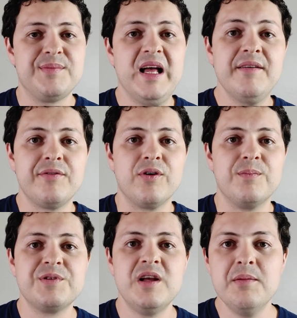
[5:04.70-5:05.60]

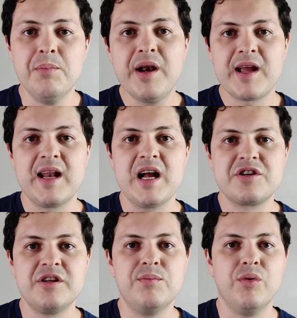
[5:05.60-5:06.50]
platforms, but it can
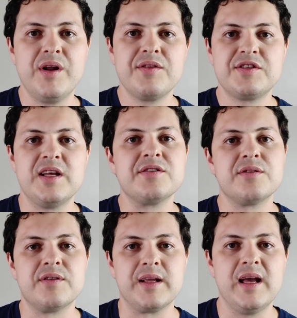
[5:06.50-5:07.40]
actually bring the
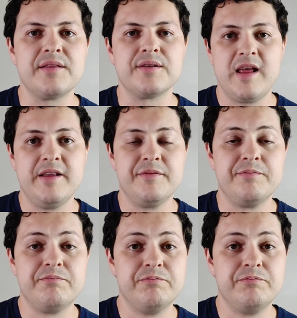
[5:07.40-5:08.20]
censored together and